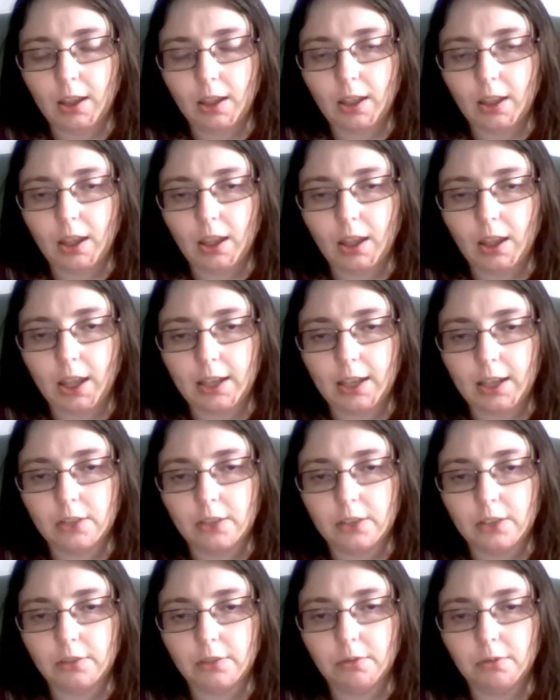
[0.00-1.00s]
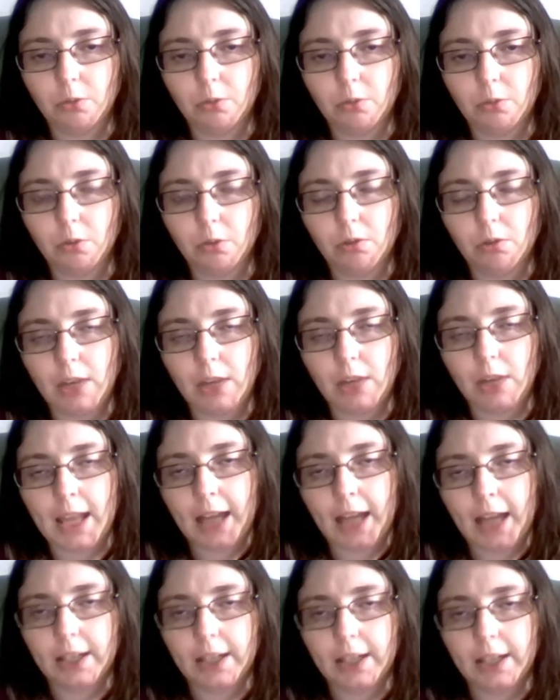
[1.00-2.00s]
And he had
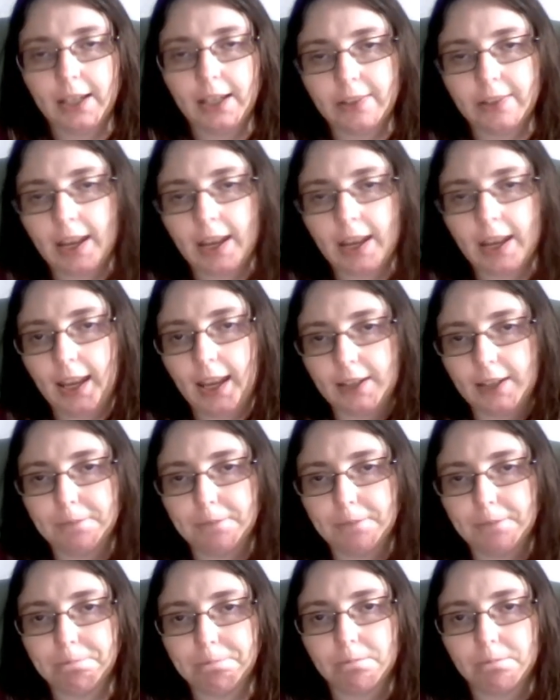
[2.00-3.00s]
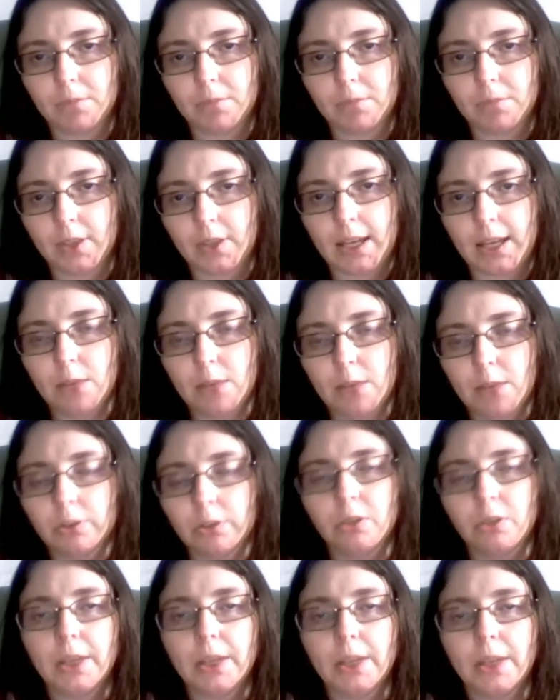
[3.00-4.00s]
it in his head that he was
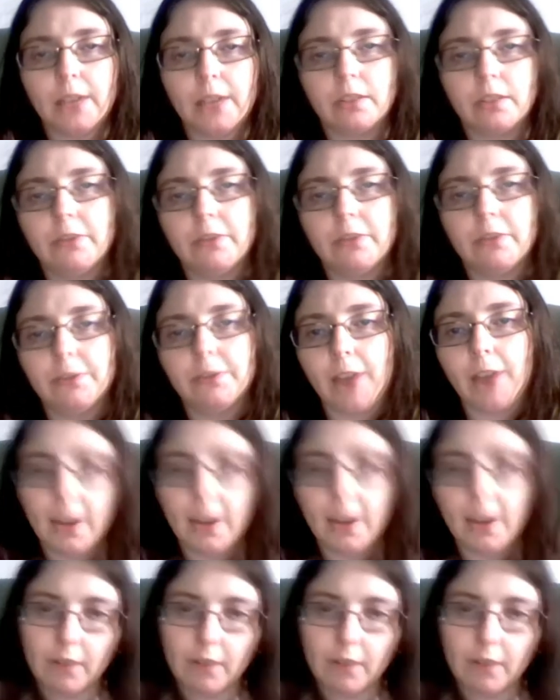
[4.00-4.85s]
doing us a favour